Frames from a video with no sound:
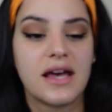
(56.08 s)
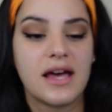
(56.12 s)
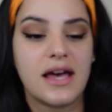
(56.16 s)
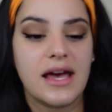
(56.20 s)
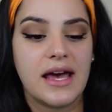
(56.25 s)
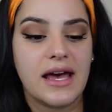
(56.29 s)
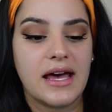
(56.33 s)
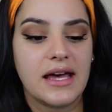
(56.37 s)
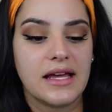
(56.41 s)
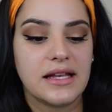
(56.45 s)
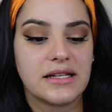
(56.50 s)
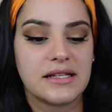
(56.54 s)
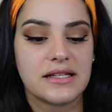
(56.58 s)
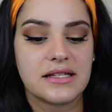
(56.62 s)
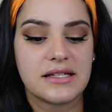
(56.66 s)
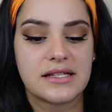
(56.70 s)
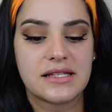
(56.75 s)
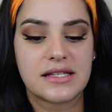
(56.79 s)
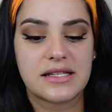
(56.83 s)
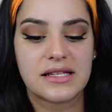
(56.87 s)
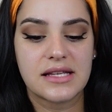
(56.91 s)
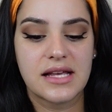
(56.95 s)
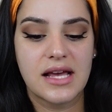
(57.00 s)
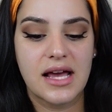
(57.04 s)
and
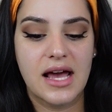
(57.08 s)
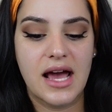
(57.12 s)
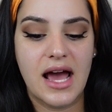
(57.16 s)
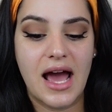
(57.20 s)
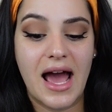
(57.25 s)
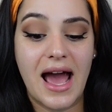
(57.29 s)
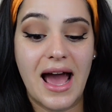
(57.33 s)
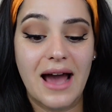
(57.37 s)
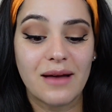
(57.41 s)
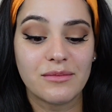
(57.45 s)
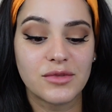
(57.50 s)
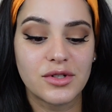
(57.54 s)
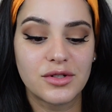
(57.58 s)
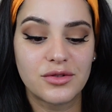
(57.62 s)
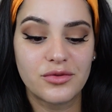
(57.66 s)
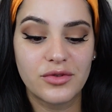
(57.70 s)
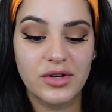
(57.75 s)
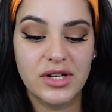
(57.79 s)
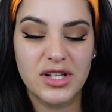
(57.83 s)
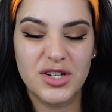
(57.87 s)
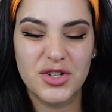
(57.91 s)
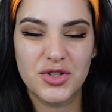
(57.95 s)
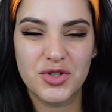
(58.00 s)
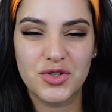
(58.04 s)
I'm not
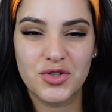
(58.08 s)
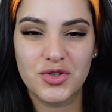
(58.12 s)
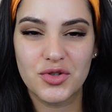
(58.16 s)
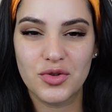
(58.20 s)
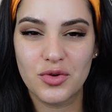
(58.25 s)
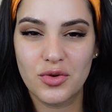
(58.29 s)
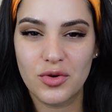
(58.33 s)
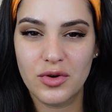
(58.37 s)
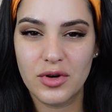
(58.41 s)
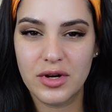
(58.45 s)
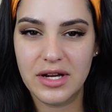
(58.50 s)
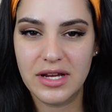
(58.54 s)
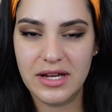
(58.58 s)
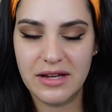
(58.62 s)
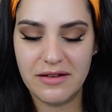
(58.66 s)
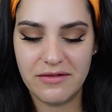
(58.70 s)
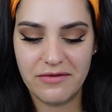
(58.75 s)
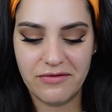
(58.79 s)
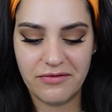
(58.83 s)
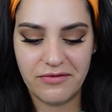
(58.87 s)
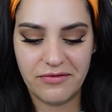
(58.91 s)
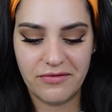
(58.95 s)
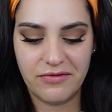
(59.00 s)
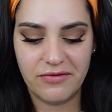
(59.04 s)
really sure
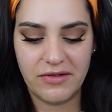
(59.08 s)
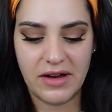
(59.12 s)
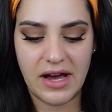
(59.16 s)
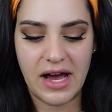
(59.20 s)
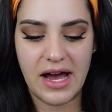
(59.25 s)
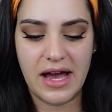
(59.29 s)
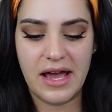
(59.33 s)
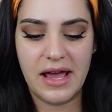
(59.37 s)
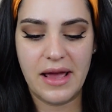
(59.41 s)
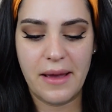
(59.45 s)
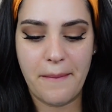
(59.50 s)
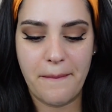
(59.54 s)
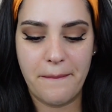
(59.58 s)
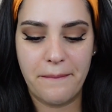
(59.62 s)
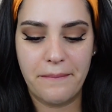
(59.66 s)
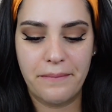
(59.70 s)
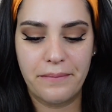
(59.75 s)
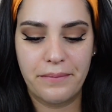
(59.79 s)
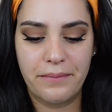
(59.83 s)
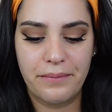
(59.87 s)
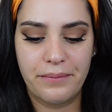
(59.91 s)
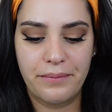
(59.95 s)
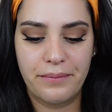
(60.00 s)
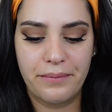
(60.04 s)
if I
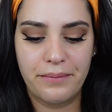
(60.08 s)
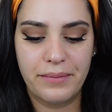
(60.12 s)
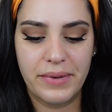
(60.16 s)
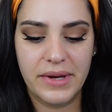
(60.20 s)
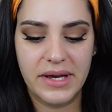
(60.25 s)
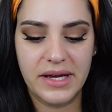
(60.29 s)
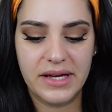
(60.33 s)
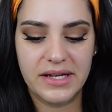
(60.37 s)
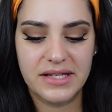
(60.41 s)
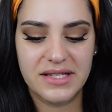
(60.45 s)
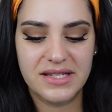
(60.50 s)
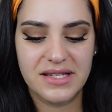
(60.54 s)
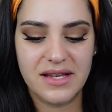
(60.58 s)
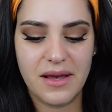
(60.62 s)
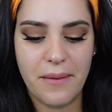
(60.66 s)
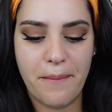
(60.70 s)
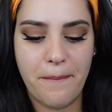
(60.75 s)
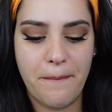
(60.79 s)
picked a